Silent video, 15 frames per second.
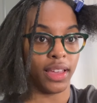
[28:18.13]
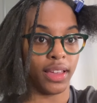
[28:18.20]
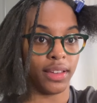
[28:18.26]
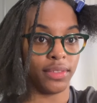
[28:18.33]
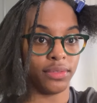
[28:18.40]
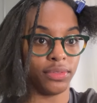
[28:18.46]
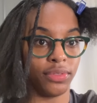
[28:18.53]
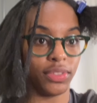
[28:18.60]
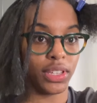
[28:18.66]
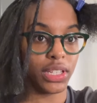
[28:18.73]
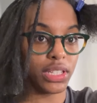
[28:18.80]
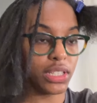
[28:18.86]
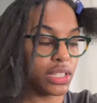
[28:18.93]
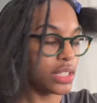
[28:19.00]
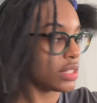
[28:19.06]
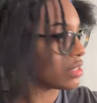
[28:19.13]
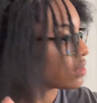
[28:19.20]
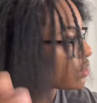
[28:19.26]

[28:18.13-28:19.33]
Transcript: I'm finished the